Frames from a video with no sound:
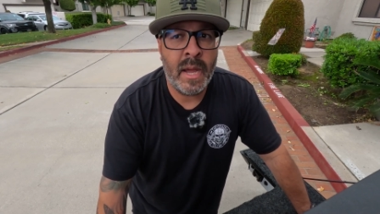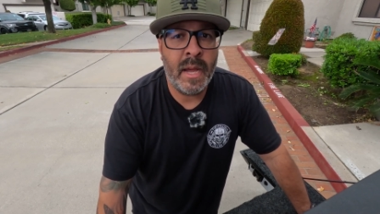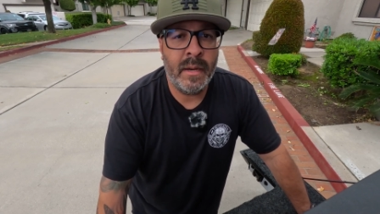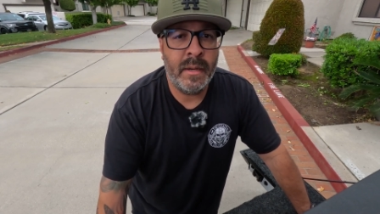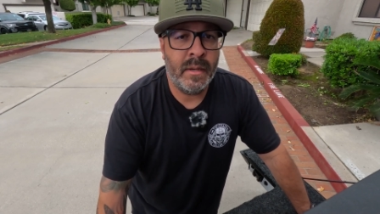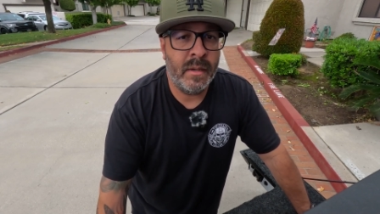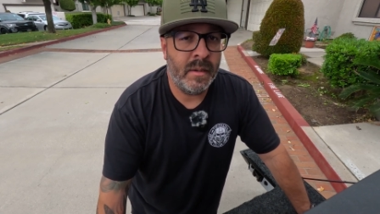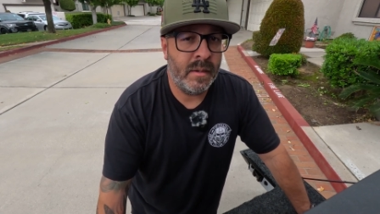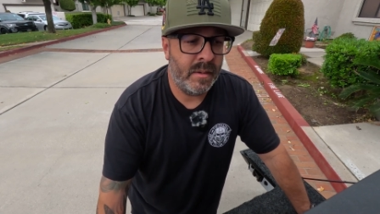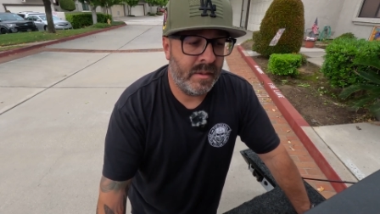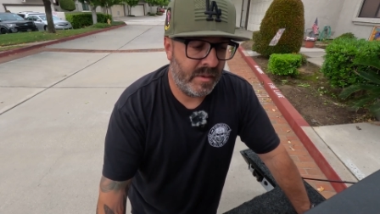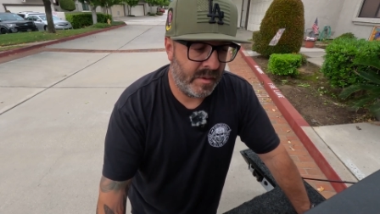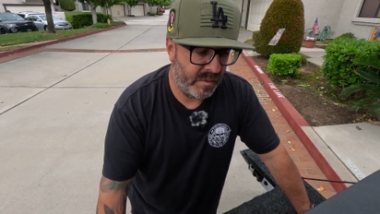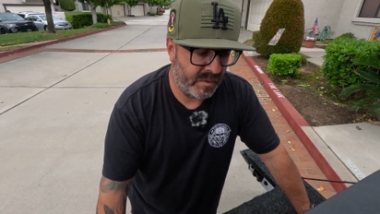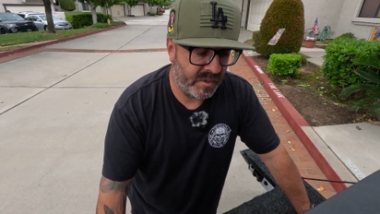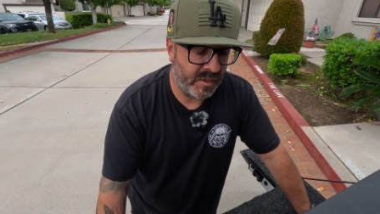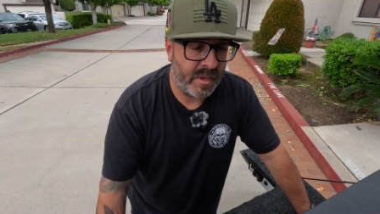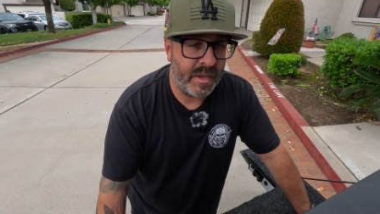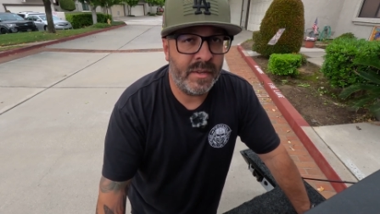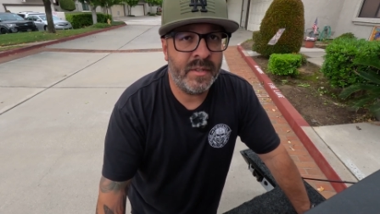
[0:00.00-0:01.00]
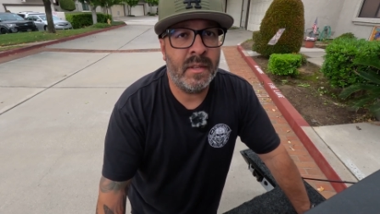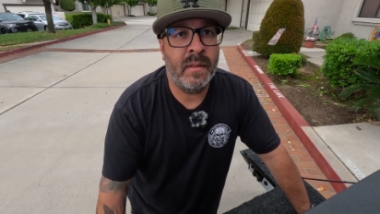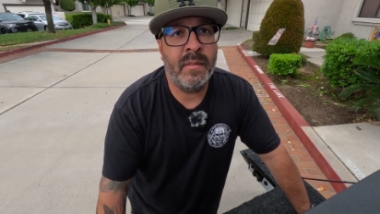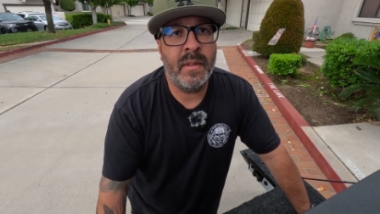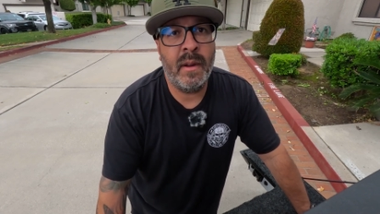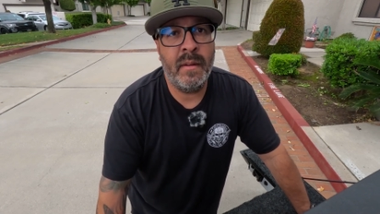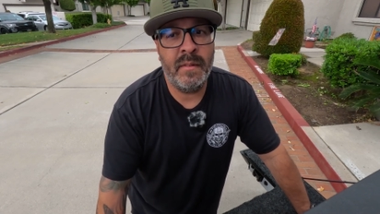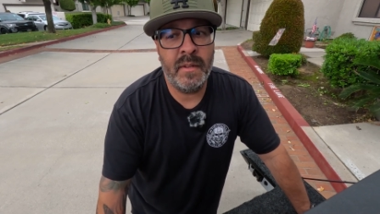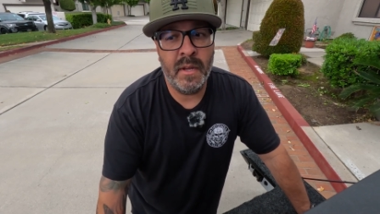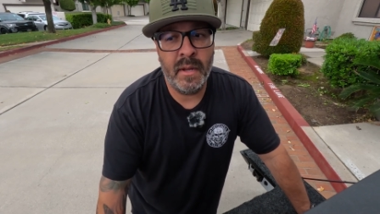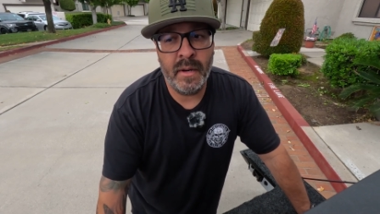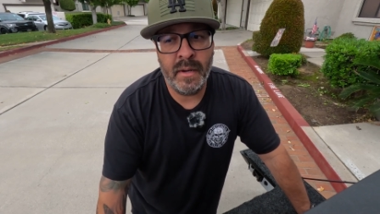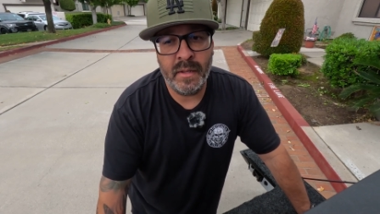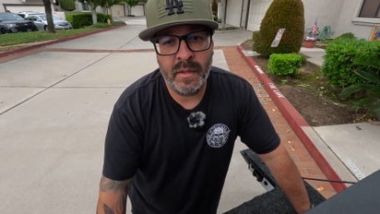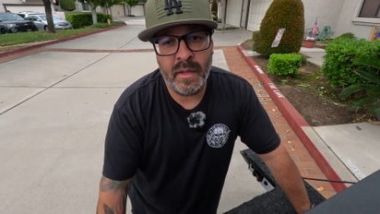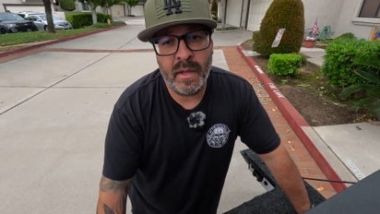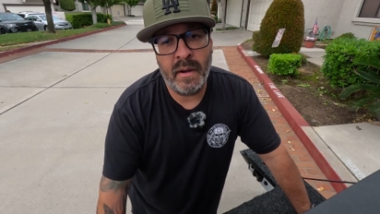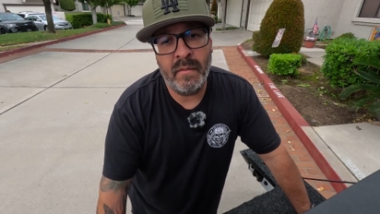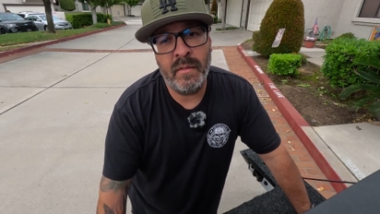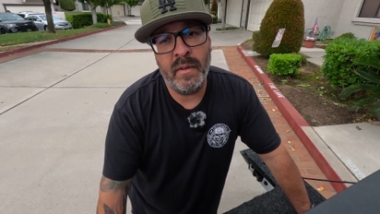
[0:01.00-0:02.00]
And there's a lot of stuff that I've done, a lot
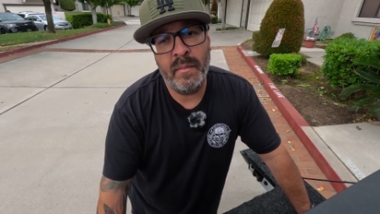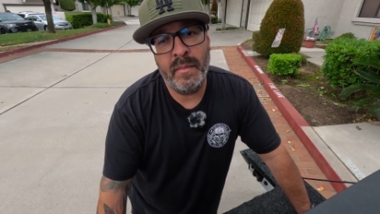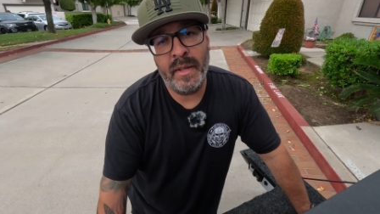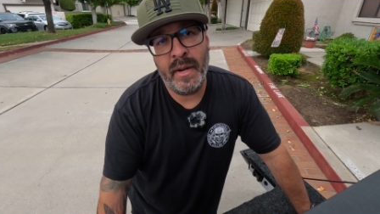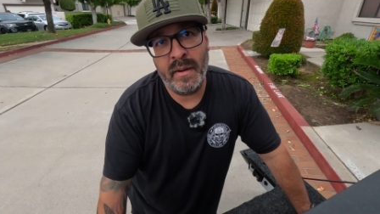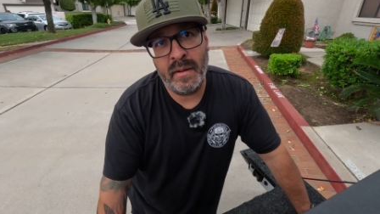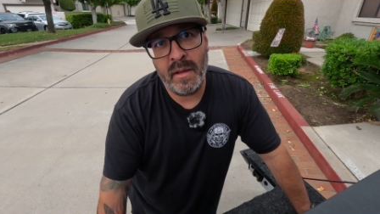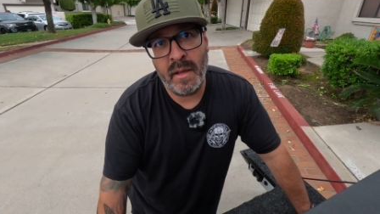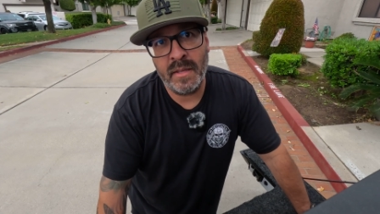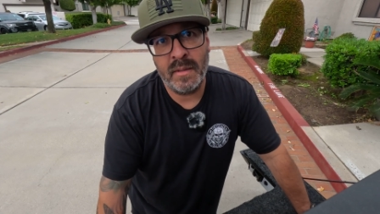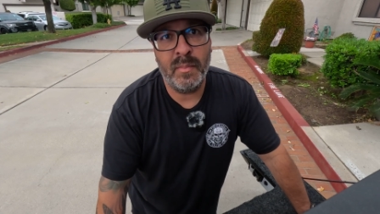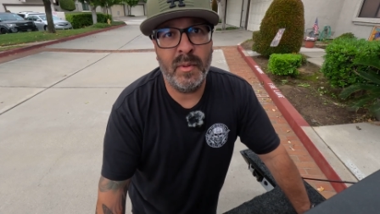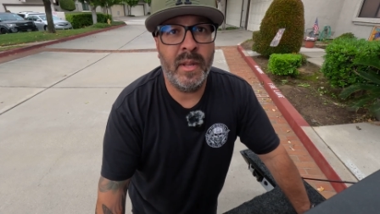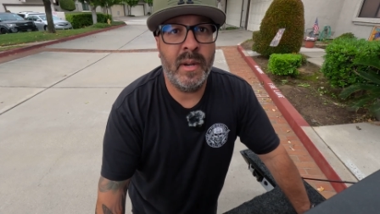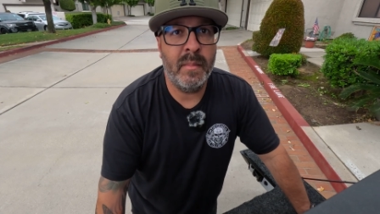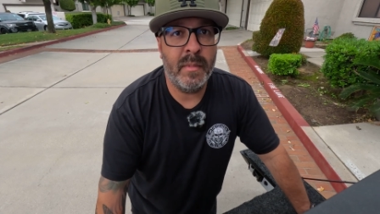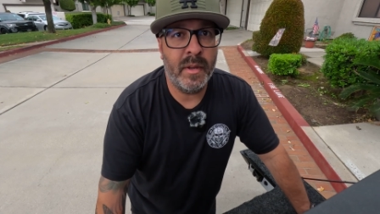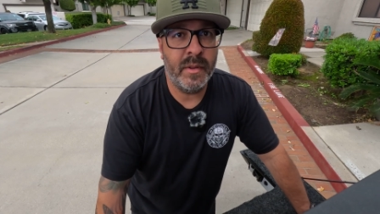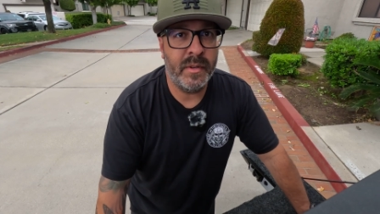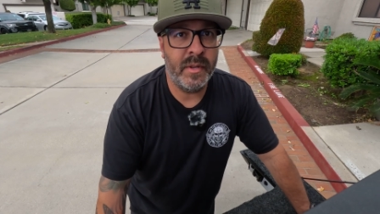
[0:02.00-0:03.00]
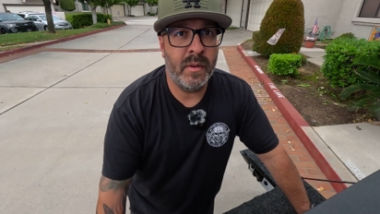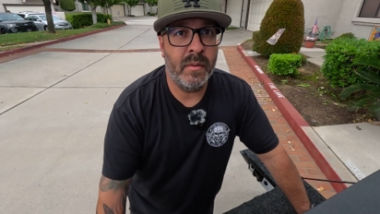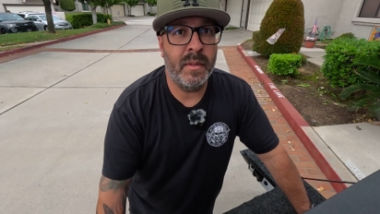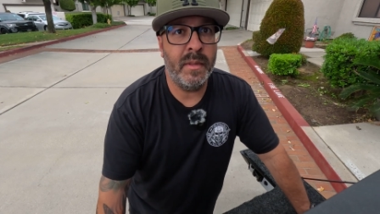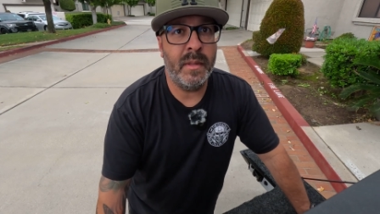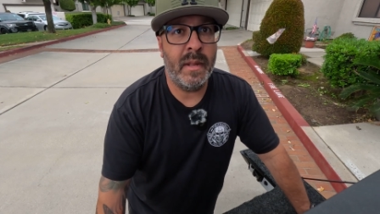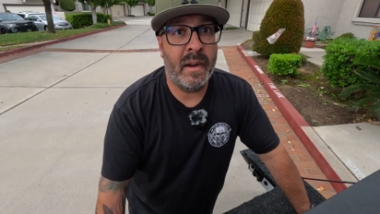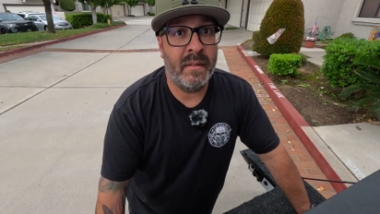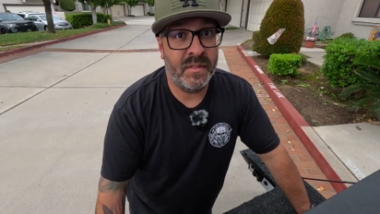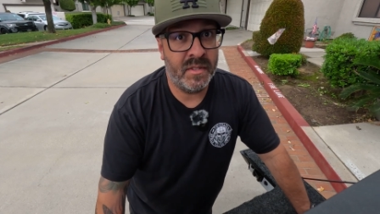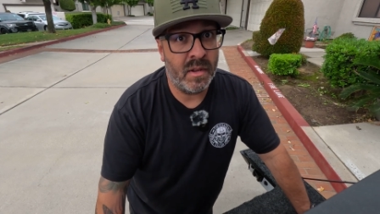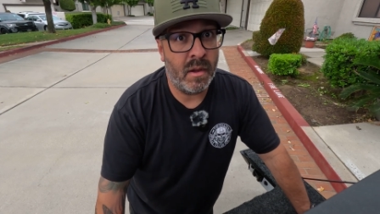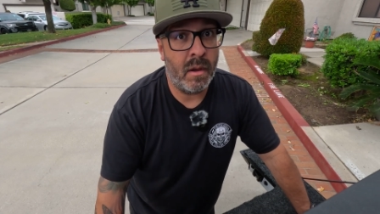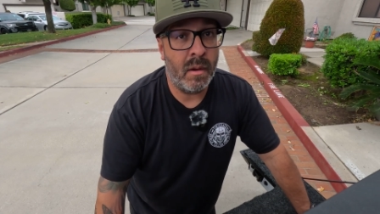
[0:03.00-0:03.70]
of them that I'm contemplating about doing that I've saw.